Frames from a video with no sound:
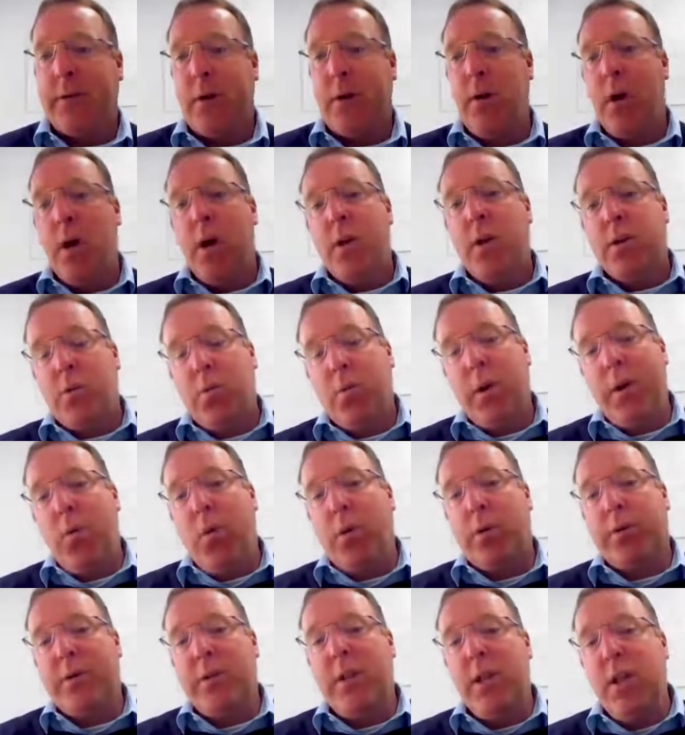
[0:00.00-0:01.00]
So we
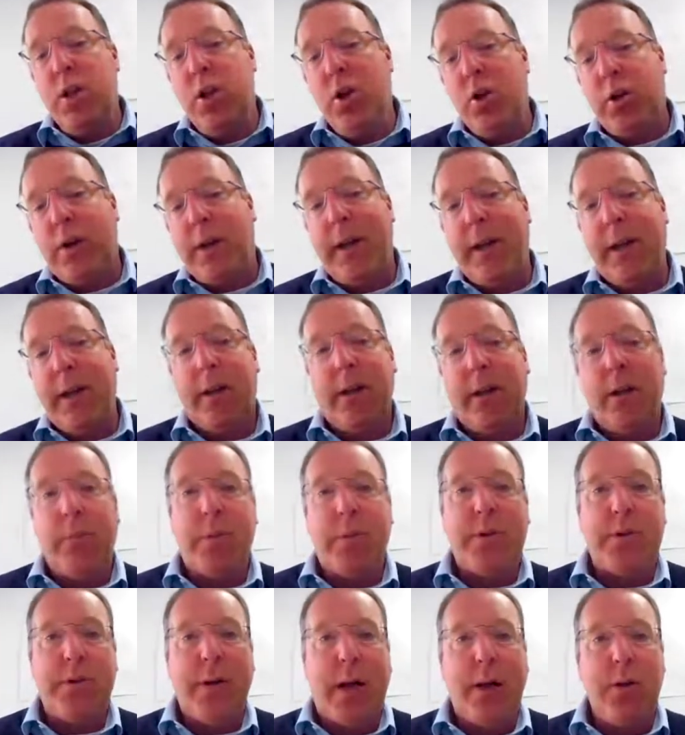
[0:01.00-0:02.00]
wasn't looking at the
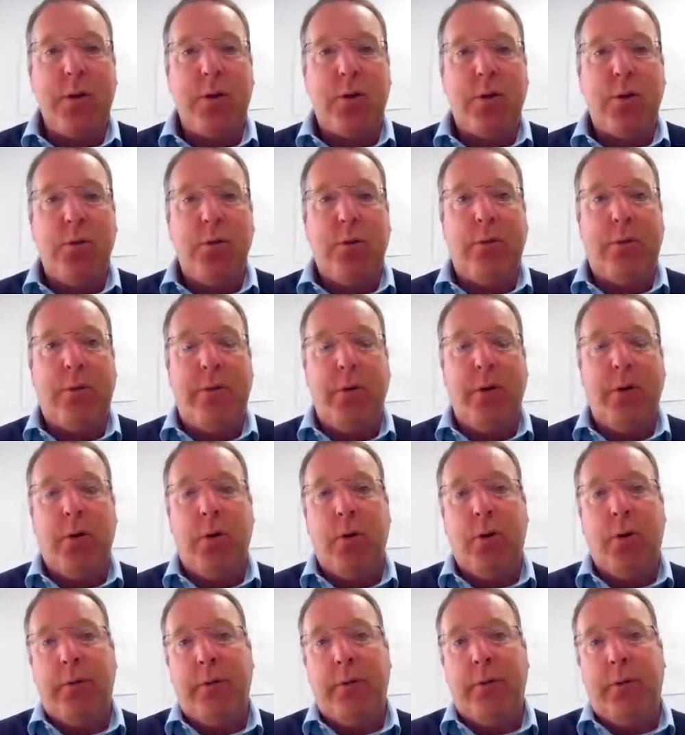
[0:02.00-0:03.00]
potential
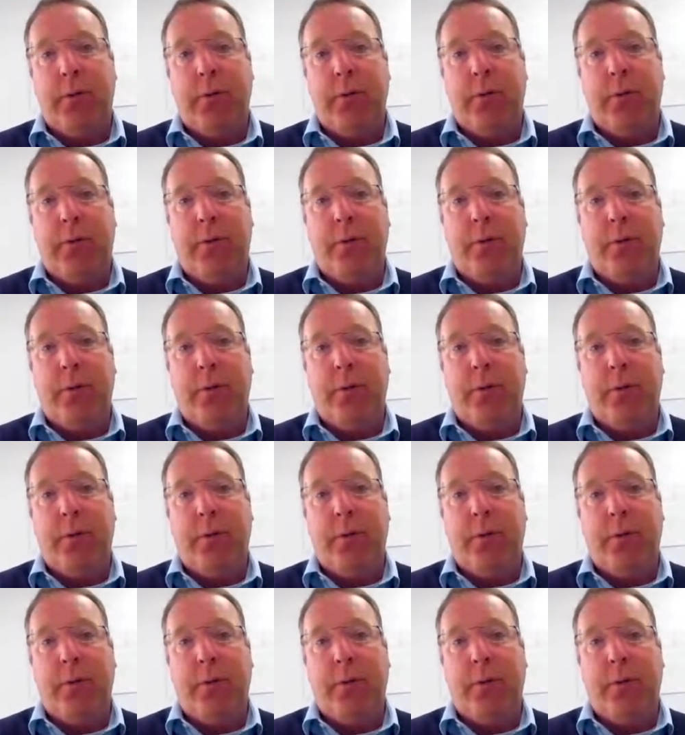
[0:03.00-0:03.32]
for